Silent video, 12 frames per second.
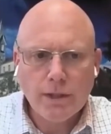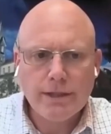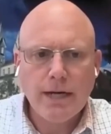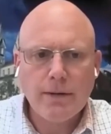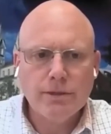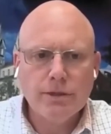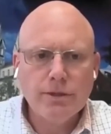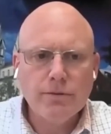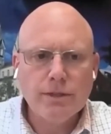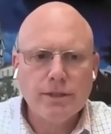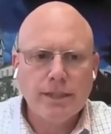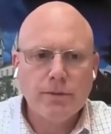What that would
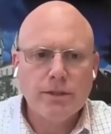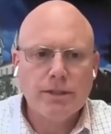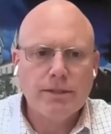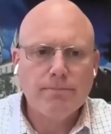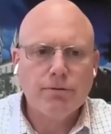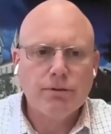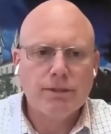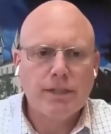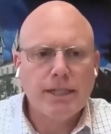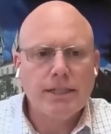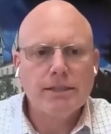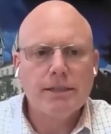do is it would
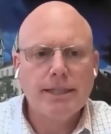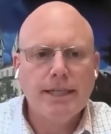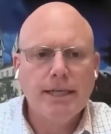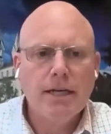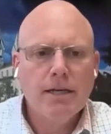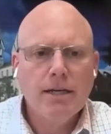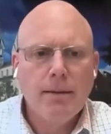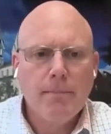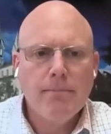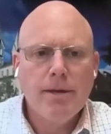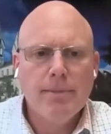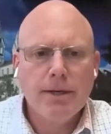precisely
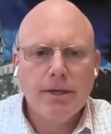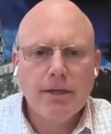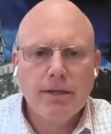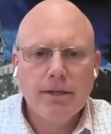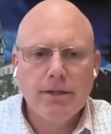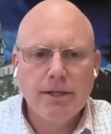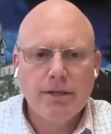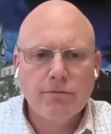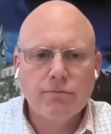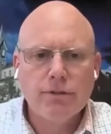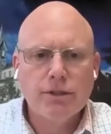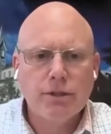mimic the
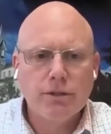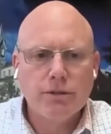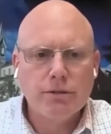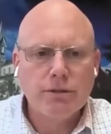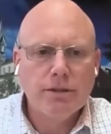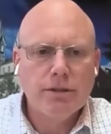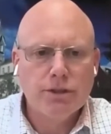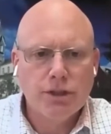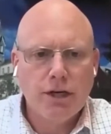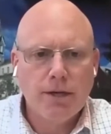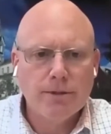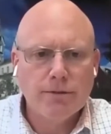original
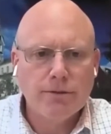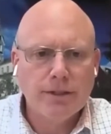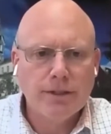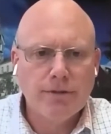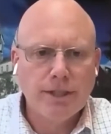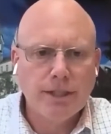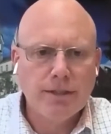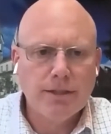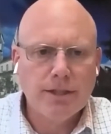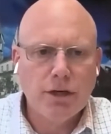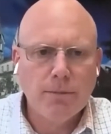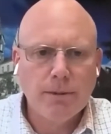geometry of
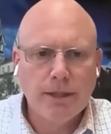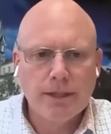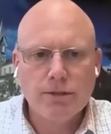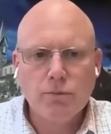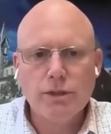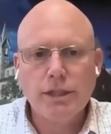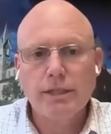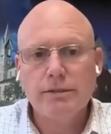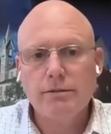the openings, which